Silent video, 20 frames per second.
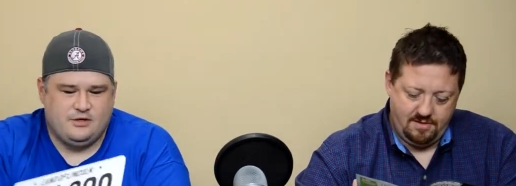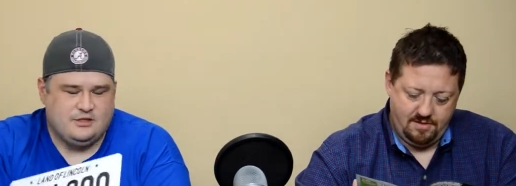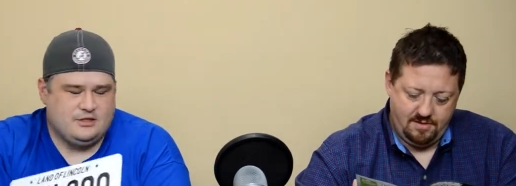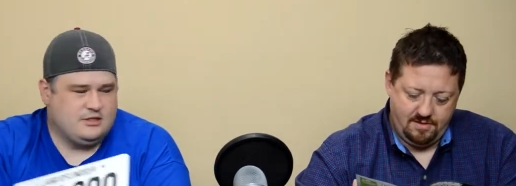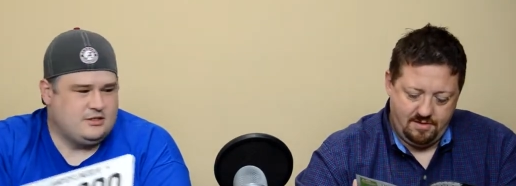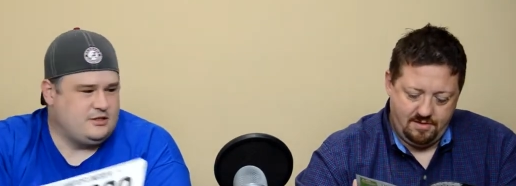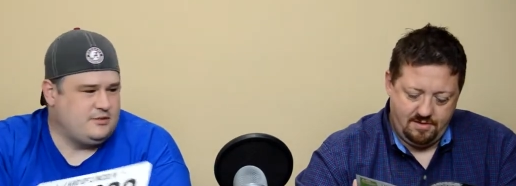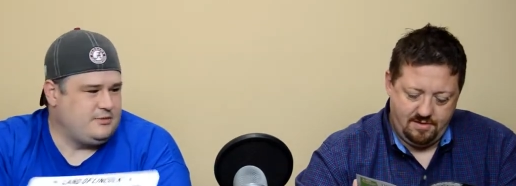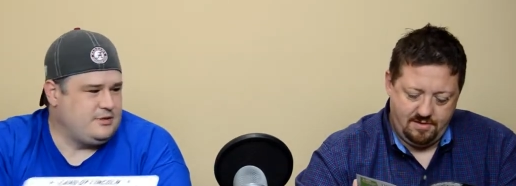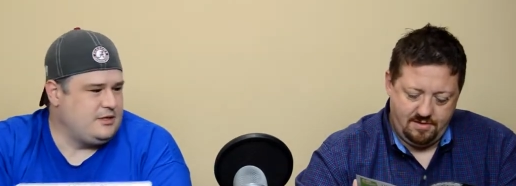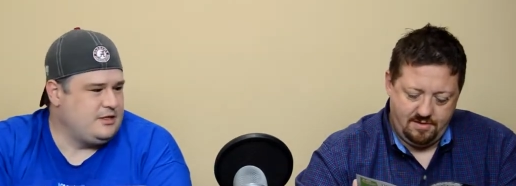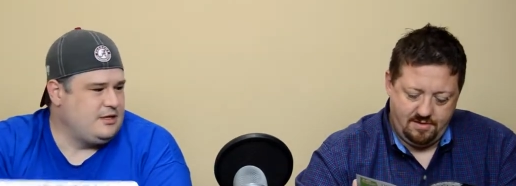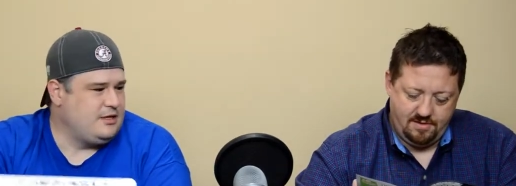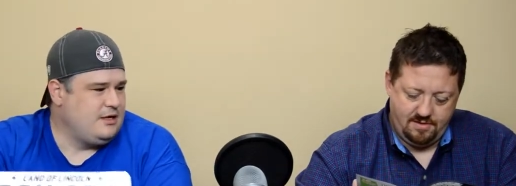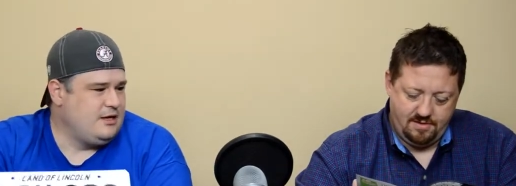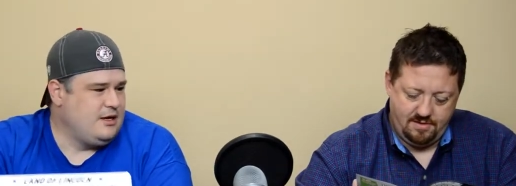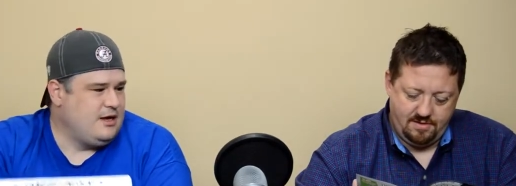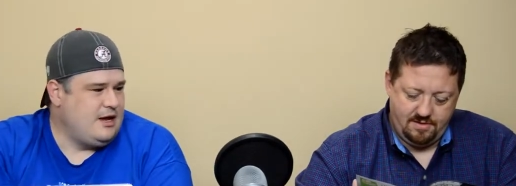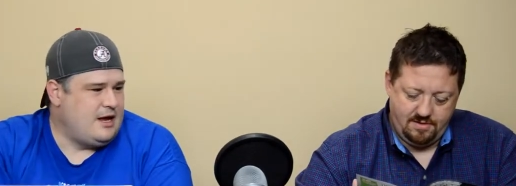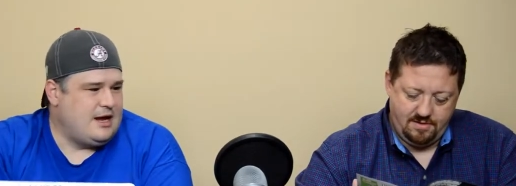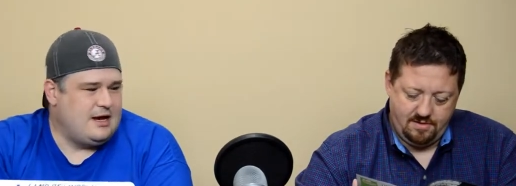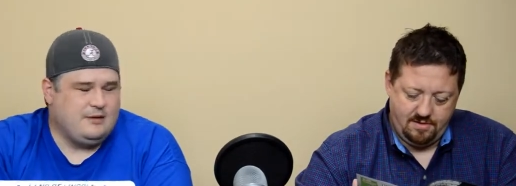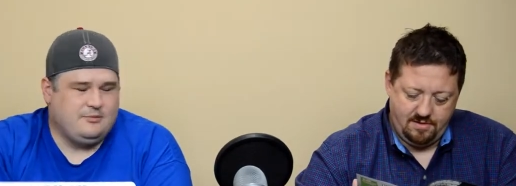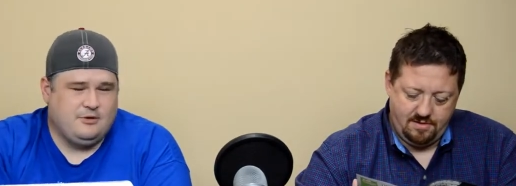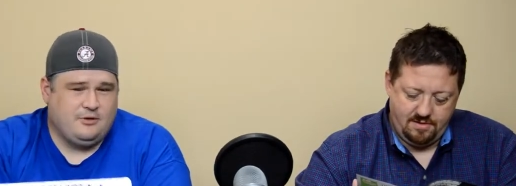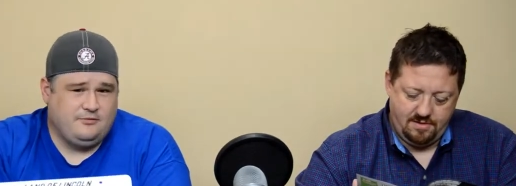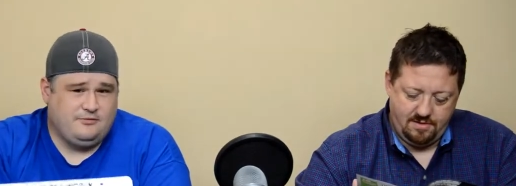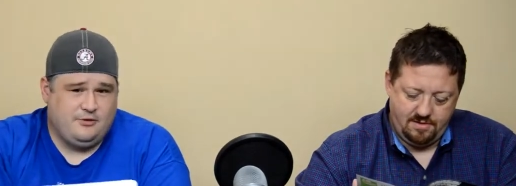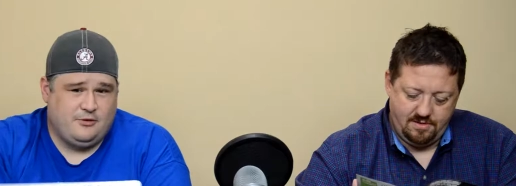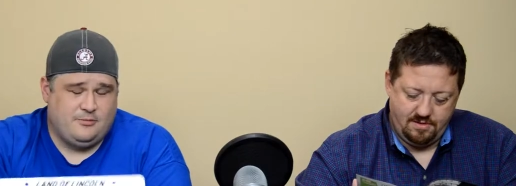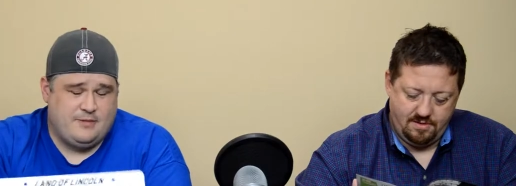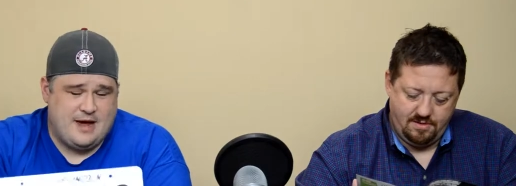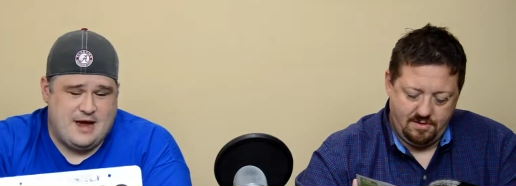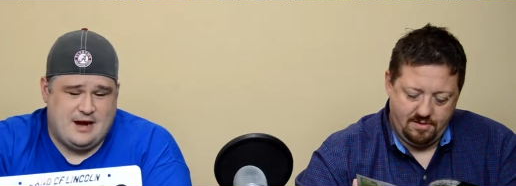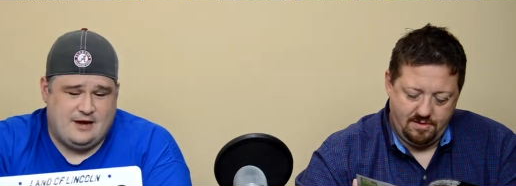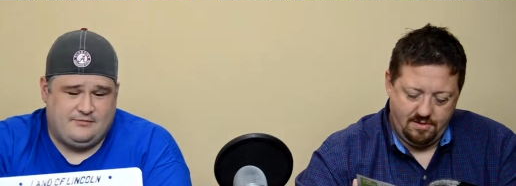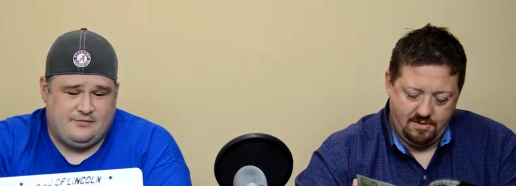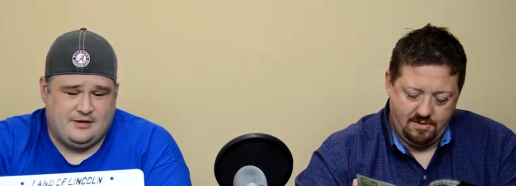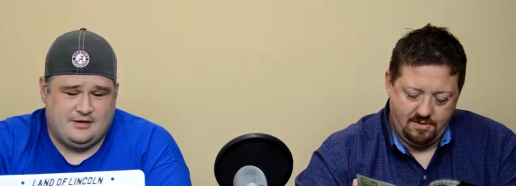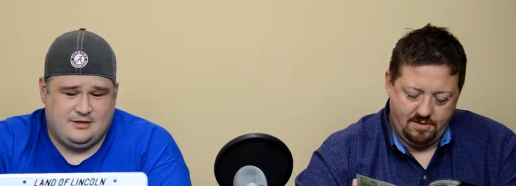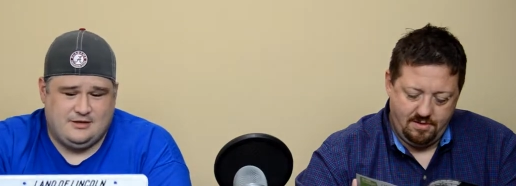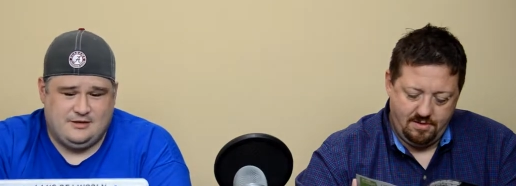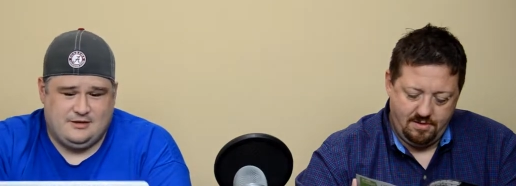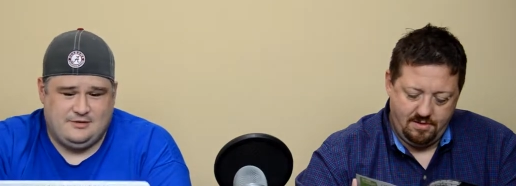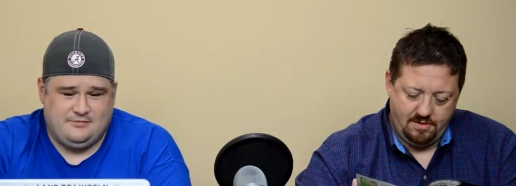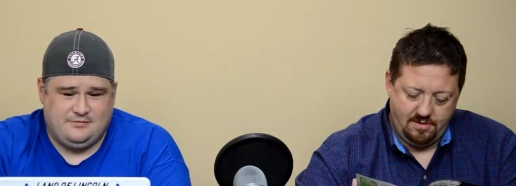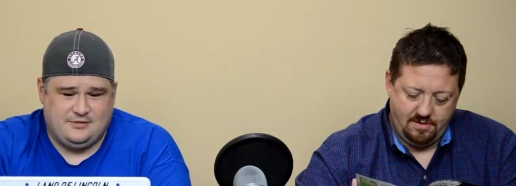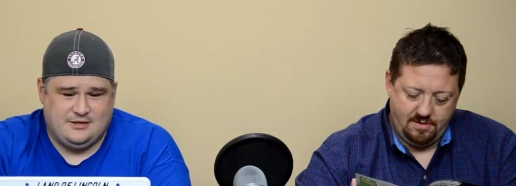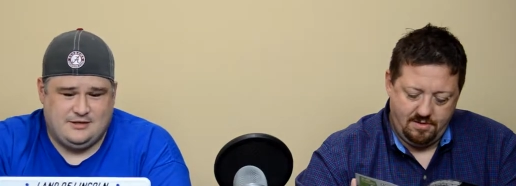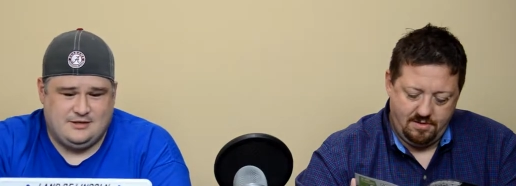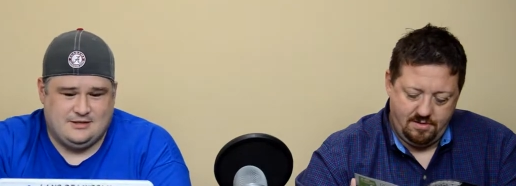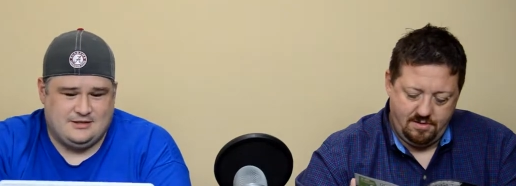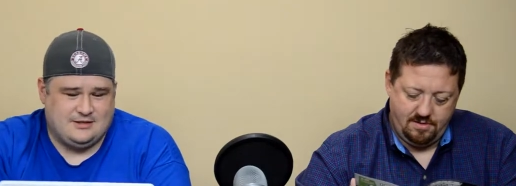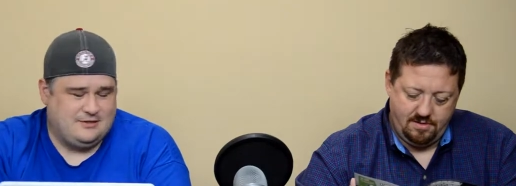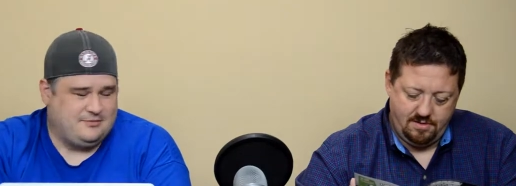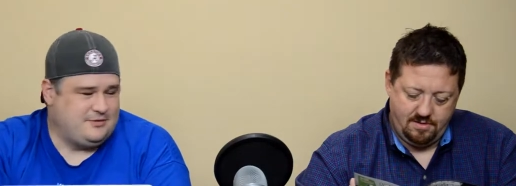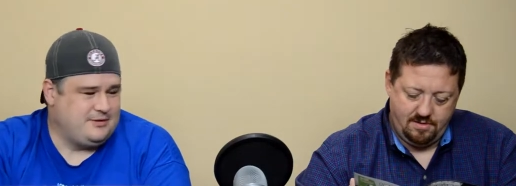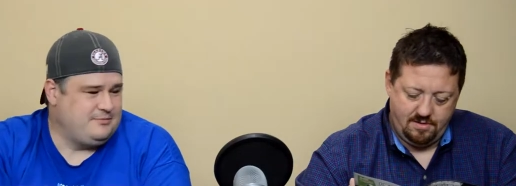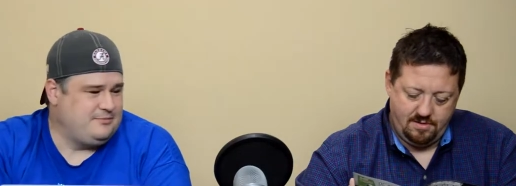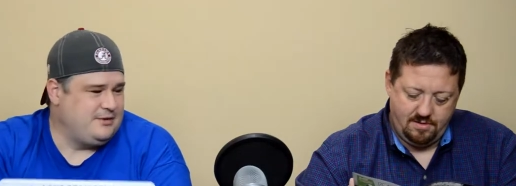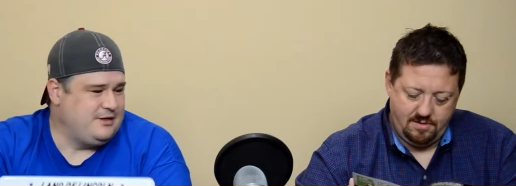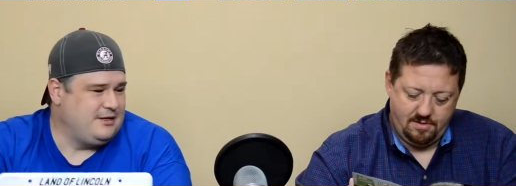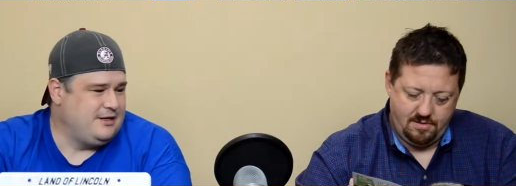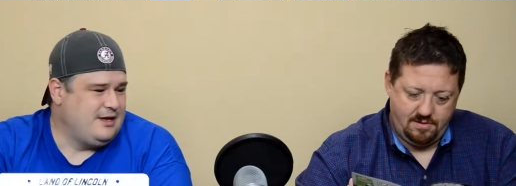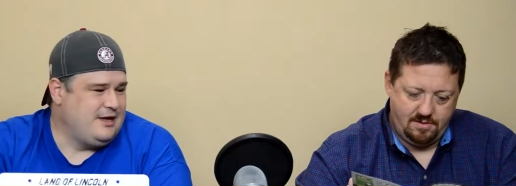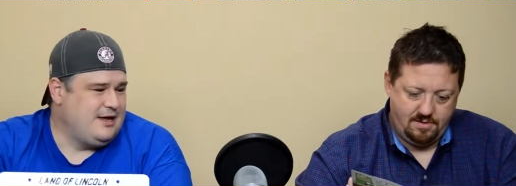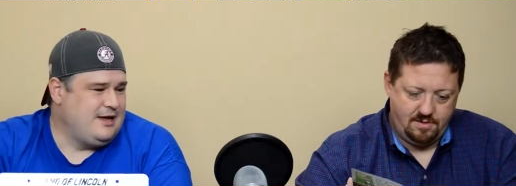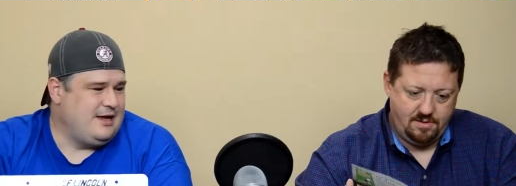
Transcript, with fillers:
Speaker 1: This is something that, and I'm gonna feel bad if I if it is something, but